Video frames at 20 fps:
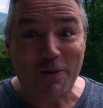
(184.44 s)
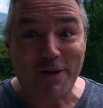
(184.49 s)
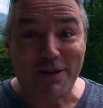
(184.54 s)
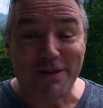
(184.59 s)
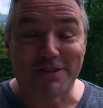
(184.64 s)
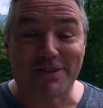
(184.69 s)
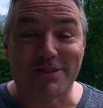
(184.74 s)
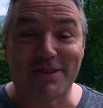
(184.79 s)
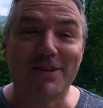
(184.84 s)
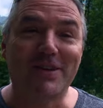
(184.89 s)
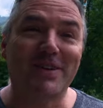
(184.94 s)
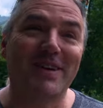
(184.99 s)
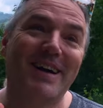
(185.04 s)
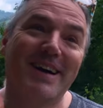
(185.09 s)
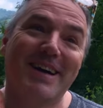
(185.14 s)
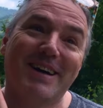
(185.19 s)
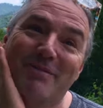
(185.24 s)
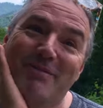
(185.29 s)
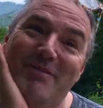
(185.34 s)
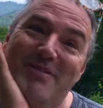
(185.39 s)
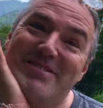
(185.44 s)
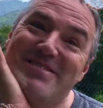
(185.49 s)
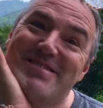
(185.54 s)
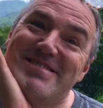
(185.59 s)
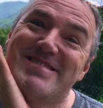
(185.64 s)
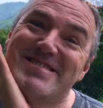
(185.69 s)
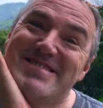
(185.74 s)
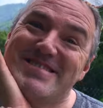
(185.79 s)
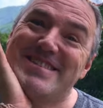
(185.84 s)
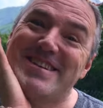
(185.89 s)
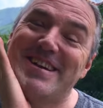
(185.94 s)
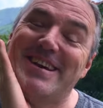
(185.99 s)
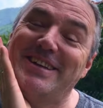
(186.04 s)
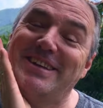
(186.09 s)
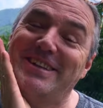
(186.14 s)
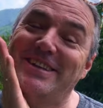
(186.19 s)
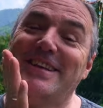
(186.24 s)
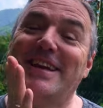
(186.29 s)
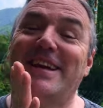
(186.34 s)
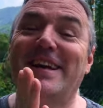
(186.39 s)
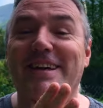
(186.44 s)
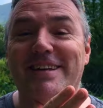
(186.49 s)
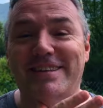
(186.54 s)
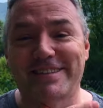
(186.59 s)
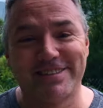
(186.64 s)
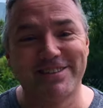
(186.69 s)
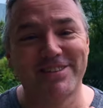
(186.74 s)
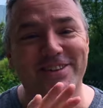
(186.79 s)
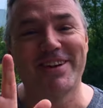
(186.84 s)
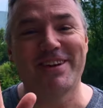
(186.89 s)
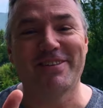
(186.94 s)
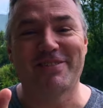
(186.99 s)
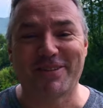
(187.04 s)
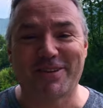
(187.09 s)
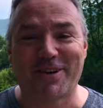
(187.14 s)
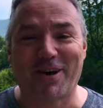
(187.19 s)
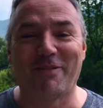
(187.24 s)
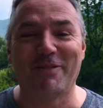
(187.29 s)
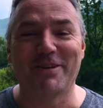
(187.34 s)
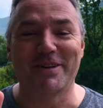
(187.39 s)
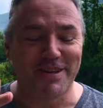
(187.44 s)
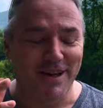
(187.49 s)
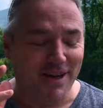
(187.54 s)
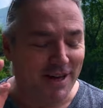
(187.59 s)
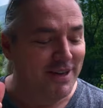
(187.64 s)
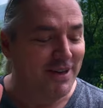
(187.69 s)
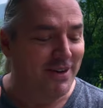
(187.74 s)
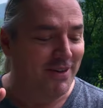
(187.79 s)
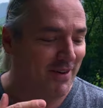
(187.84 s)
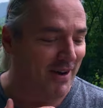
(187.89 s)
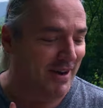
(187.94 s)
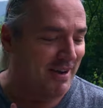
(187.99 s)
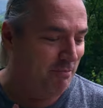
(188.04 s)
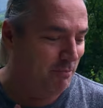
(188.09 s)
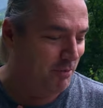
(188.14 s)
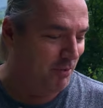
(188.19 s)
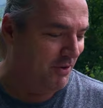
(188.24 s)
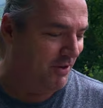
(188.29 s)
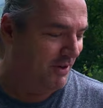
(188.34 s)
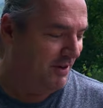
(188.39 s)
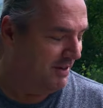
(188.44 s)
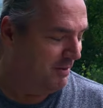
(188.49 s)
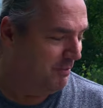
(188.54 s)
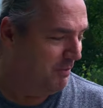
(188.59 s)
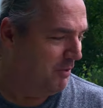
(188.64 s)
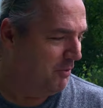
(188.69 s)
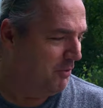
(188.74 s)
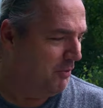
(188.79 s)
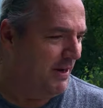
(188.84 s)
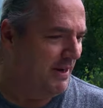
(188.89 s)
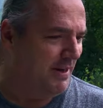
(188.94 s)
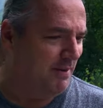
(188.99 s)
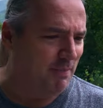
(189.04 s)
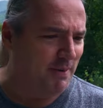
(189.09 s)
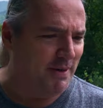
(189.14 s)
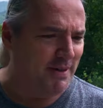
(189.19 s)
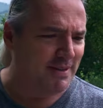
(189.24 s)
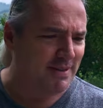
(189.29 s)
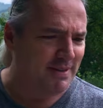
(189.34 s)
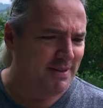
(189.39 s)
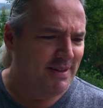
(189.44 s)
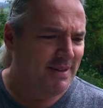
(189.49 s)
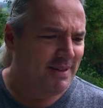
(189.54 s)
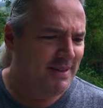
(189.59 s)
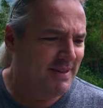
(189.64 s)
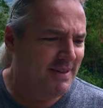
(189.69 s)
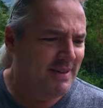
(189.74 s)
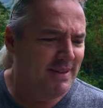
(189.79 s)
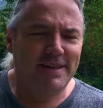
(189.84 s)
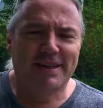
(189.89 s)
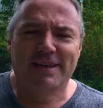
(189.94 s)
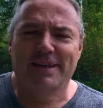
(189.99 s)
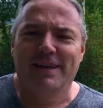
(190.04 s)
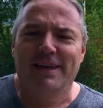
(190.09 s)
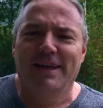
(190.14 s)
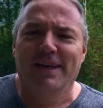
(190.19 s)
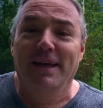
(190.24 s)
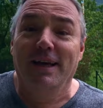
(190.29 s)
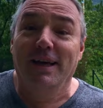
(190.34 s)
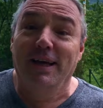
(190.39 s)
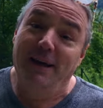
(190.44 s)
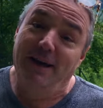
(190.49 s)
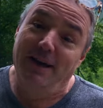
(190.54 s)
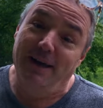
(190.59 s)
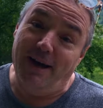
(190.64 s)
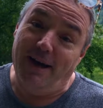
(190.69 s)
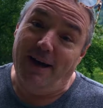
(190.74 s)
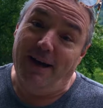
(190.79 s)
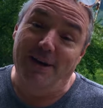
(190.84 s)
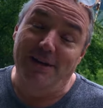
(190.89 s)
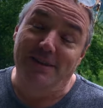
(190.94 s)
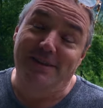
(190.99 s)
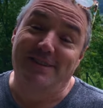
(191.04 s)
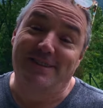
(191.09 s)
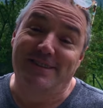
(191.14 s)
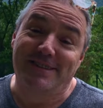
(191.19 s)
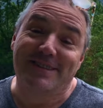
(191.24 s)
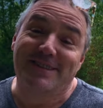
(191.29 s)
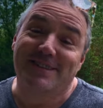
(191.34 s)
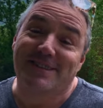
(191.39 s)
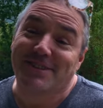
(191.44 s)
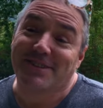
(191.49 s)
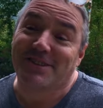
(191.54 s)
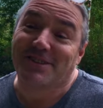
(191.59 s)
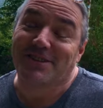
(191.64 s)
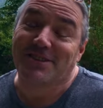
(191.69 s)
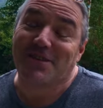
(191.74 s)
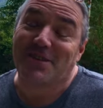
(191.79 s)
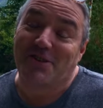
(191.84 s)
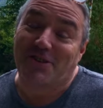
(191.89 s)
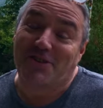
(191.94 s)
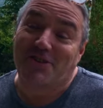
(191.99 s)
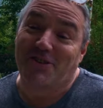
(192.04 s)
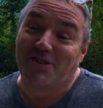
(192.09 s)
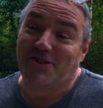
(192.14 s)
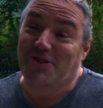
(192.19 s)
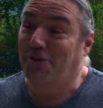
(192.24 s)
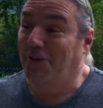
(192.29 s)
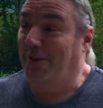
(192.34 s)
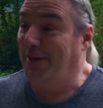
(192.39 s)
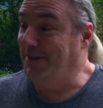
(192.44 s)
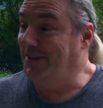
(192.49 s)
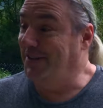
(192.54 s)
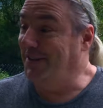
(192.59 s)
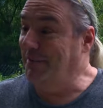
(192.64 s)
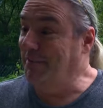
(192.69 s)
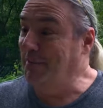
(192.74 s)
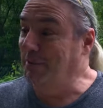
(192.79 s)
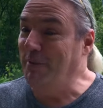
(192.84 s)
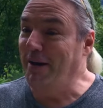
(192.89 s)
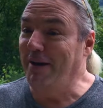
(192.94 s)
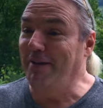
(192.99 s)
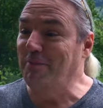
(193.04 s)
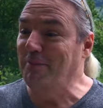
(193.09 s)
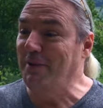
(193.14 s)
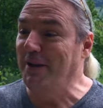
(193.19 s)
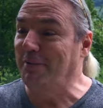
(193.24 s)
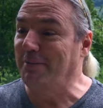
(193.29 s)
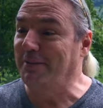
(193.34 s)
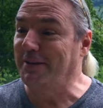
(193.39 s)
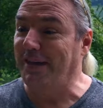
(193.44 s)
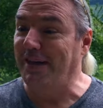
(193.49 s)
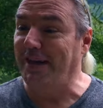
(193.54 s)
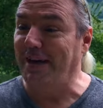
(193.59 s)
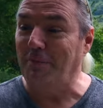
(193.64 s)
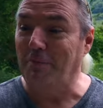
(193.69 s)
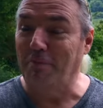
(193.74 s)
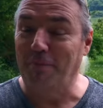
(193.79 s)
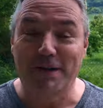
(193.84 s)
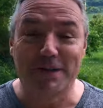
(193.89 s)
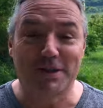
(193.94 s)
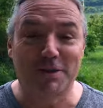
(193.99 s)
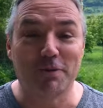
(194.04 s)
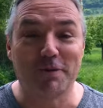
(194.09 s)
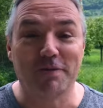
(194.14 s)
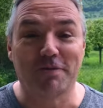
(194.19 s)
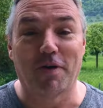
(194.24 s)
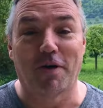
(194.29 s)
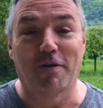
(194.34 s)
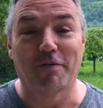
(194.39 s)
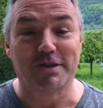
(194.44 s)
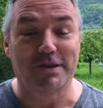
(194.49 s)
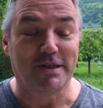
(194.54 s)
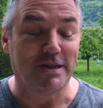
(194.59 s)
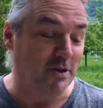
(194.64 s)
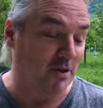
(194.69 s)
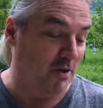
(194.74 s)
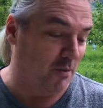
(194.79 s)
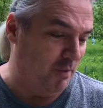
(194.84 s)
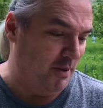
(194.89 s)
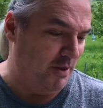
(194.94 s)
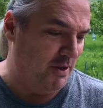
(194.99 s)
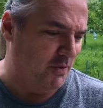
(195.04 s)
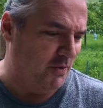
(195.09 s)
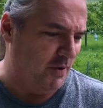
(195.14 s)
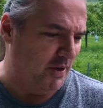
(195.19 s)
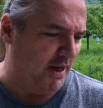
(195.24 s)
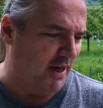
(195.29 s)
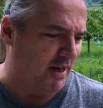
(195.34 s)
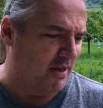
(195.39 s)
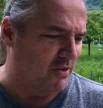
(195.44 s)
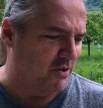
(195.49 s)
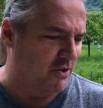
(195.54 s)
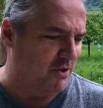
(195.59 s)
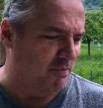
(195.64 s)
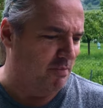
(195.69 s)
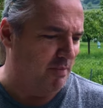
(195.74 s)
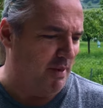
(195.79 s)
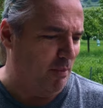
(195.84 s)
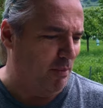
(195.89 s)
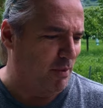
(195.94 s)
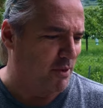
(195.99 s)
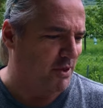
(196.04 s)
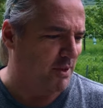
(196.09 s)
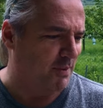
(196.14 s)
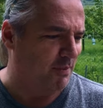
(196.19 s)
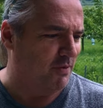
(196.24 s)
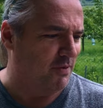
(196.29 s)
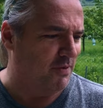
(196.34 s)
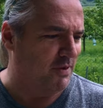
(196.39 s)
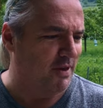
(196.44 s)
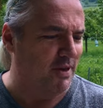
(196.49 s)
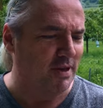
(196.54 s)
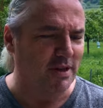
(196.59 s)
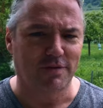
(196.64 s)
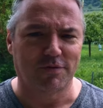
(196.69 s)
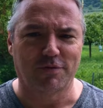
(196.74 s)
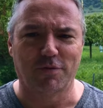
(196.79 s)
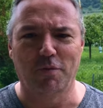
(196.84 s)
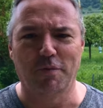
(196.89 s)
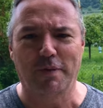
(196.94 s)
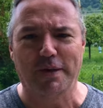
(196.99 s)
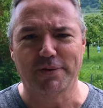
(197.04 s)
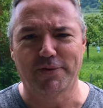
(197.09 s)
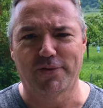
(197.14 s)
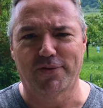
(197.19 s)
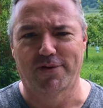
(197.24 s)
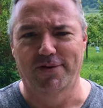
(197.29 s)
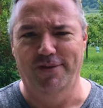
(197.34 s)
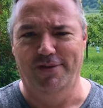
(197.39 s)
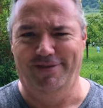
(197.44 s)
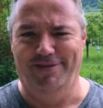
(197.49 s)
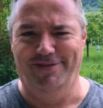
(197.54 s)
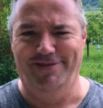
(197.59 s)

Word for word: well, so I'm yes, you don't have to comment. I know I've put in a little bit of weight, but yeah, this is the situation. I mean, we haven't been able to get out much. We've obviously not been doing our gym membership for the last 4 months.